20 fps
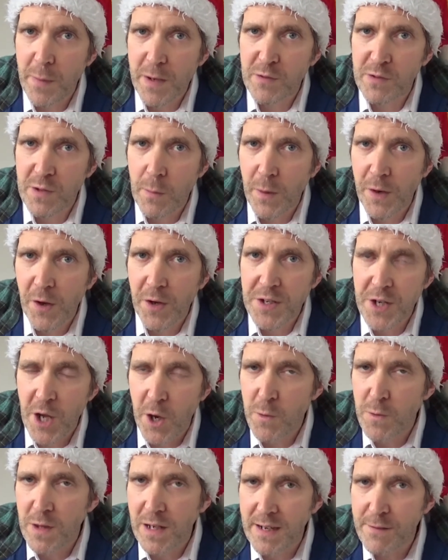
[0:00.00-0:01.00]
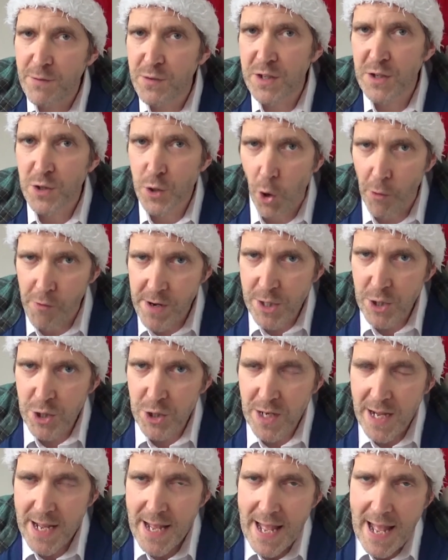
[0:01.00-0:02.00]
by someone I know that lives in
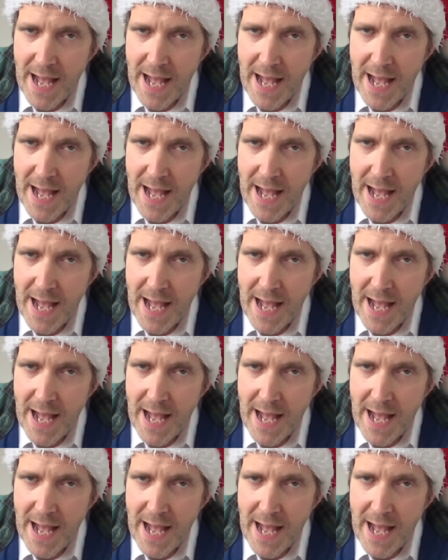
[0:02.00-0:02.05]
Norwich,